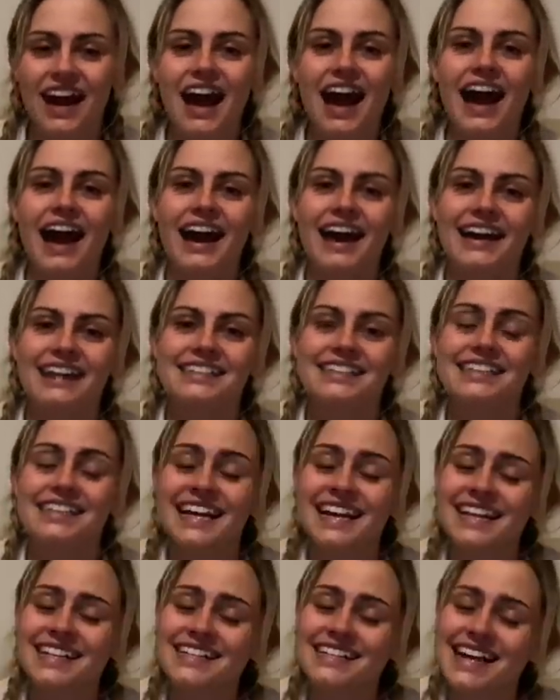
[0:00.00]
And
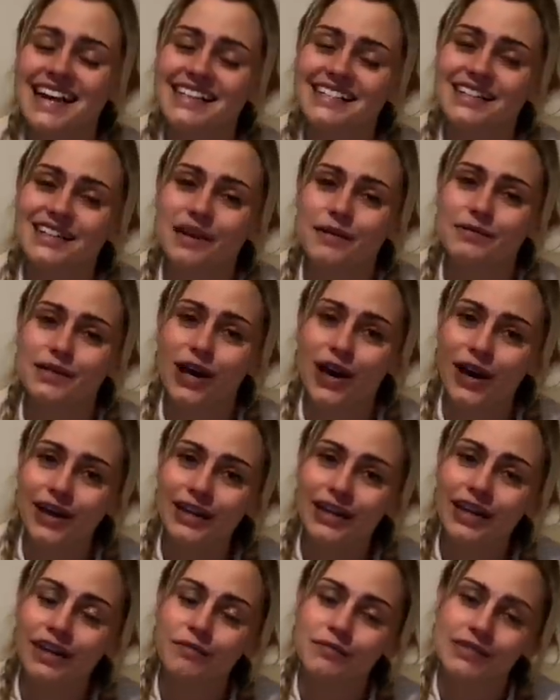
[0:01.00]
Dad ended up
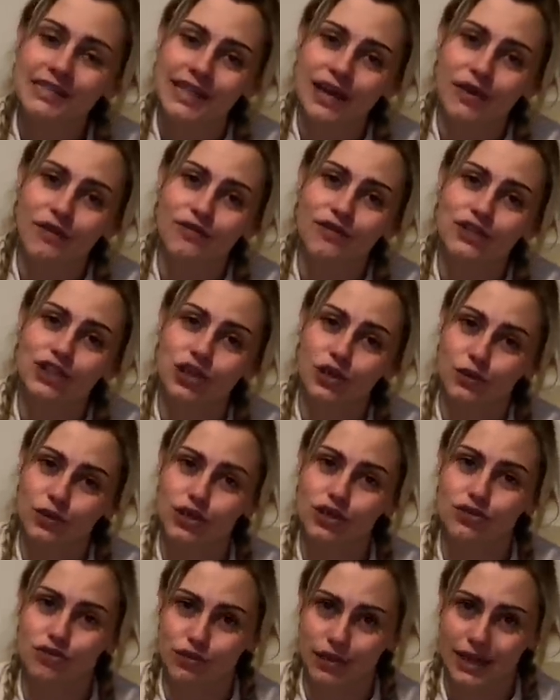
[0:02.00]
tying himself to a
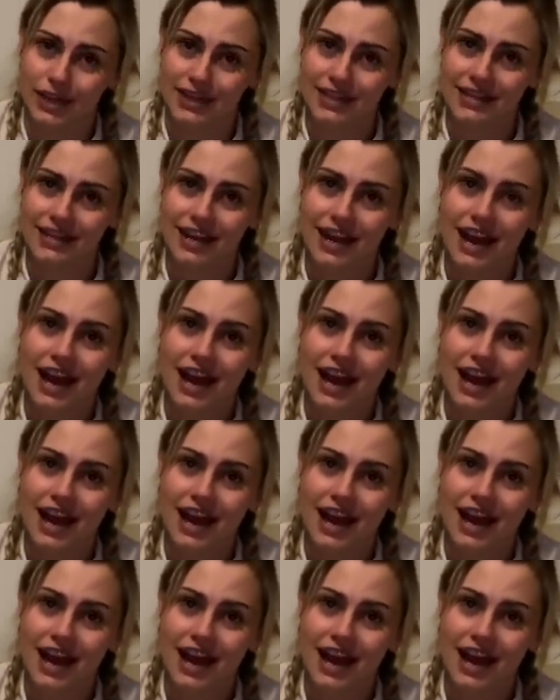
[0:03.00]
tree